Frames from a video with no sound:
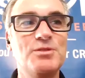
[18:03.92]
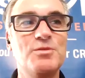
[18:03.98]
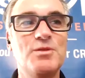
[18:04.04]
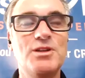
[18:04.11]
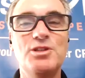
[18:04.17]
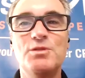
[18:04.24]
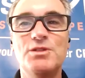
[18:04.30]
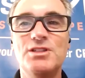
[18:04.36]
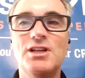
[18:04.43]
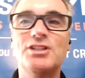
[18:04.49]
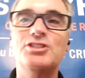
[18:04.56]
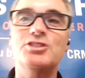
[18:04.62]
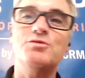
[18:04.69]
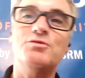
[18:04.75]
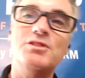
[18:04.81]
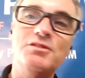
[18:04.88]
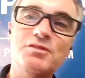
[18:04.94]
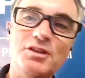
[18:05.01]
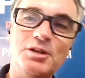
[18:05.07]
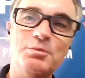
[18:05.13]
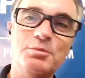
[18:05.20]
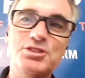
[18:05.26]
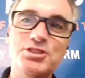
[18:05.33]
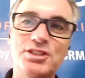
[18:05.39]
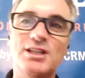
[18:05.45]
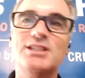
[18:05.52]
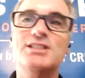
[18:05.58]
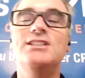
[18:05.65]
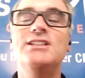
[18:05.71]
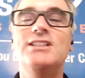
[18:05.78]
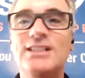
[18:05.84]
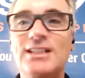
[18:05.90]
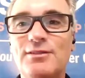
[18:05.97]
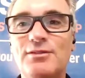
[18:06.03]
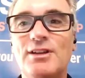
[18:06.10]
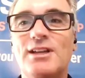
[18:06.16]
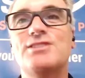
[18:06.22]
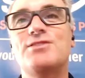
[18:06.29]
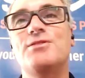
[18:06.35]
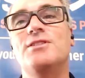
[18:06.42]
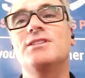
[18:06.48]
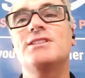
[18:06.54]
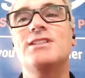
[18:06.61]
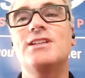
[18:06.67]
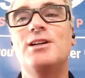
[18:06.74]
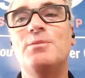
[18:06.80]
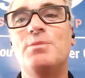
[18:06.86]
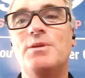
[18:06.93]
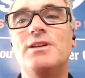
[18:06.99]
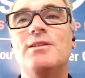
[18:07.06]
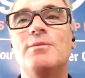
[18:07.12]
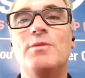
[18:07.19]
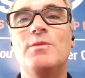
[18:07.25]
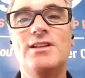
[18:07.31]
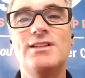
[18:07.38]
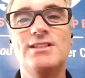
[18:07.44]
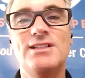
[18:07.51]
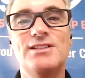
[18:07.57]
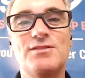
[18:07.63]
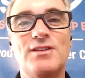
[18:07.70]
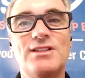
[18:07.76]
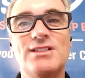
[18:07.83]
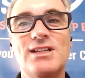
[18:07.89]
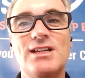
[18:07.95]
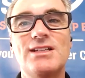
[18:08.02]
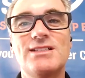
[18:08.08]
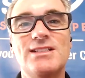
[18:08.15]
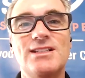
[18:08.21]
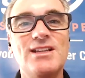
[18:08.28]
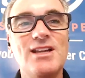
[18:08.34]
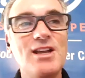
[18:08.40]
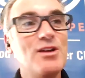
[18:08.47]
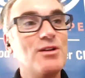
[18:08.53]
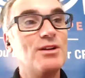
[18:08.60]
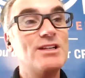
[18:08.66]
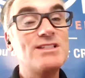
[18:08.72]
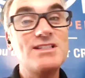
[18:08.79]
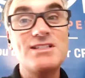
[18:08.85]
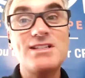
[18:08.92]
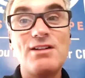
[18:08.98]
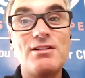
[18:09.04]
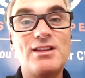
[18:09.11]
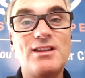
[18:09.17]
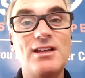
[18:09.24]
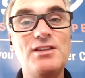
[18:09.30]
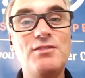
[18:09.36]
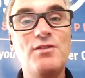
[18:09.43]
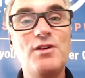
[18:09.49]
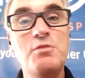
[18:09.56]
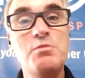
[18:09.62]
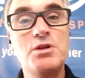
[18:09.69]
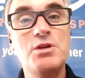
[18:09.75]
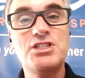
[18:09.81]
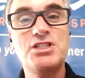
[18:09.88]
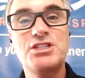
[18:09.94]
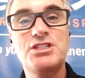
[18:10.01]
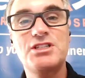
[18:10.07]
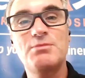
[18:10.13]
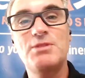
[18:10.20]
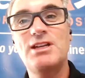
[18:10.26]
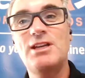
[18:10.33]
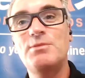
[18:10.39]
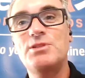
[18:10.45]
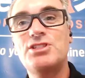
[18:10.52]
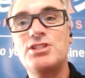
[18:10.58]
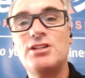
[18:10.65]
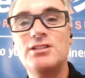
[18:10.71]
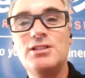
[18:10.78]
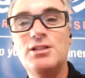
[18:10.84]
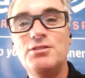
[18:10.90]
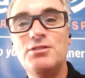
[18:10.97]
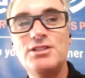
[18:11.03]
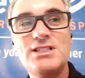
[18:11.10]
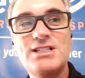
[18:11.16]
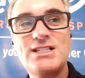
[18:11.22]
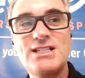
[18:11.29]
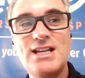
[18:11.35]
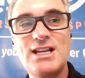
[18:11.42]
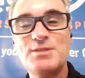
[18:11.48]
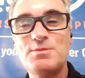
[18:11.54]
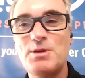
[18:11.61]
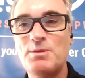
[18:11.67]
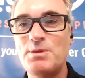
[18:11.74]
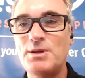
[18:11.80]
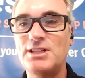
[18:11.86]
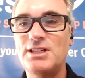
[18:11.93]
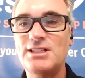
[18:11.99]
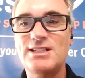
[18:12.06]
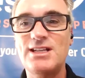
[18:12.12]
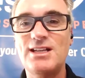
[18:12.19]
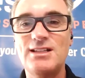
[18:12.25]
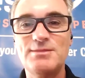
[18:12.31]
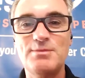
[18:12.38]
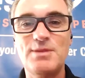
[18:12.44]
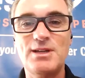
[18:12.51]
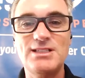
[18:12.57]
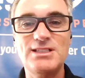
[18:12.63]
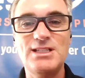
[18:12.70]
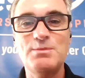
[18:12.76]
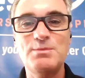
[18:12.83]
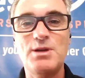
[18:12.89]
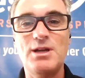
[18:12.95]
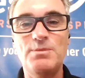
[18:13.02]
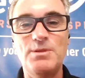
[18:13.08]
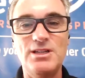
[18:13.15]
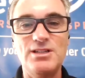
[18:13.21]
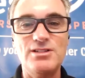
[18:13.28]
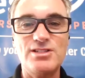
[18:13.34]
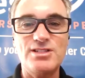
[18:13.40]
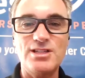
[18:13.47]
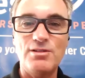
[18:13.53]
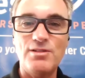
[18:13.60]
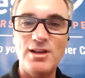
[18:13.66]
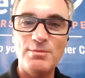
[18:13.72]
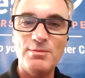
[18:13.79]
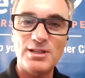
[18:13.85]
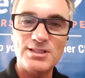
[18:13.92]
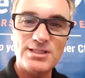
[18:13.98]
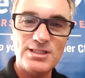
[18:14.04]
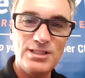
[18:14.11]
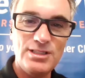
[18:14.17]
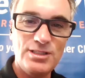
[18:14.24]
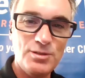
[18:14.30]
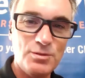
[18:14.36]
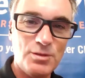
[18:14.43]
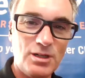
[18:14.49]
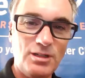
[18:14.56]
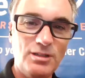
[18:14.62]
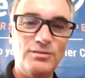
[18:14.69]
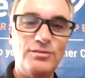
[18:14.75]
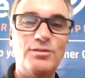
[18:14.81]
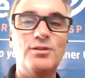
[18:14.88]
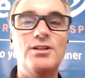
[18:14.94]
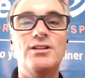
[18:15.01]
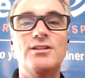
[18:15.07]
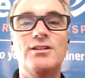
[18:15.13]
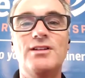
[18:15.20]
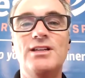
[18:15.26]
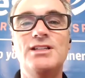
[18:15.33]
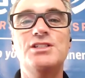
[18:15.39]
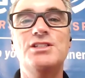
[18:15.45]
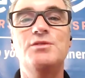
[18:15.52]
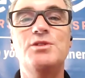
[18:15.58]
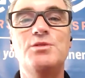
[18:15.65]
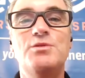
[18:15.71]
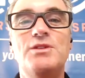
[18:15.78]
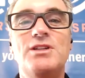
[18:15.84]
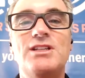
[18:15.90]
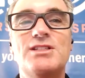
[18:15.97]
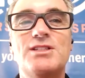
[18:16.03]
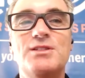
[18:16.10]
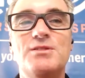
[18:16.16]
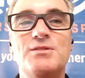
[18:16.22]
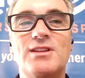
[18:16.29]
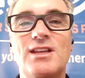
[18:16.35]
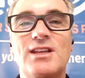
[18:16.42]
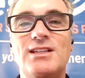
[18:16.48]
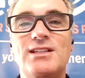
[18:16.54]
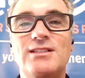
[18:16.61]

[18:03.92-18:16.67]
where you would not just refund, but you'd actually give extra on top. Um, I think it's fantastic. Listen, Terri, thank you very much. My name is John Golden, Sales Pop Online Sales Magazine, Pipeliner CRM. I'll see you all for another interview really soon. Thank